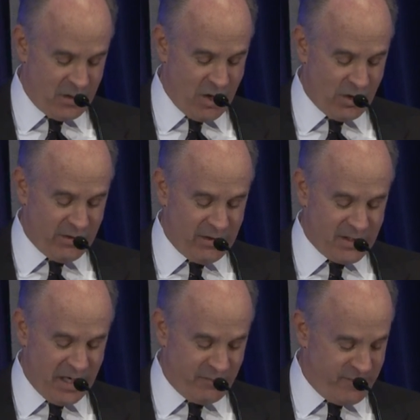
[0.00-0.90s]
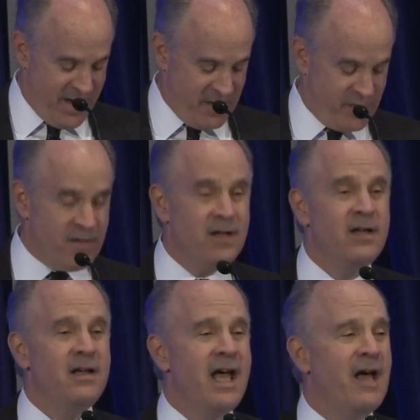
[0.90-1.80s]
courage and faith
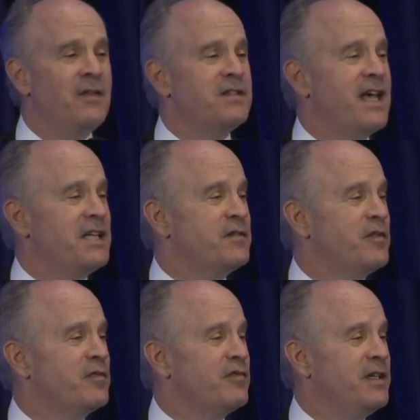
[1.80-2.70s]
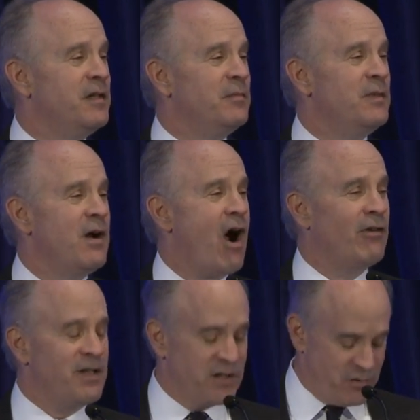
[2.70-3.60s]
and the zest for freedom
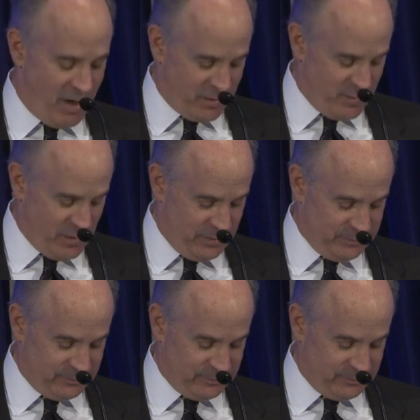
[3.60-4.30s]
are indestructible.